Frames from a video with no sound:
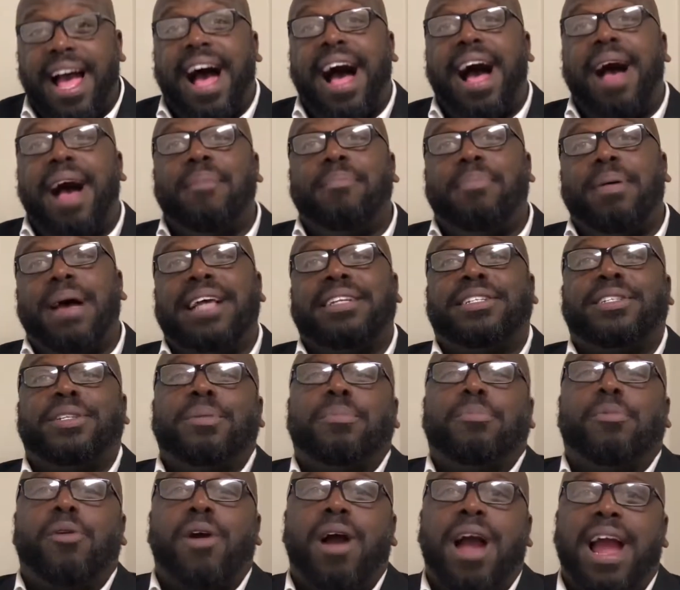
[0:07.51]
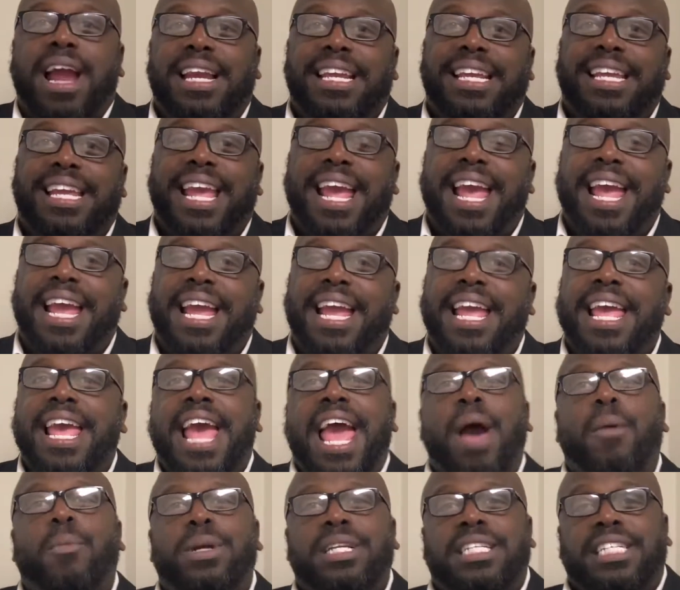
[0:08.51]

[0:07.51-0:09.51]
I'm Pastor Brian King, and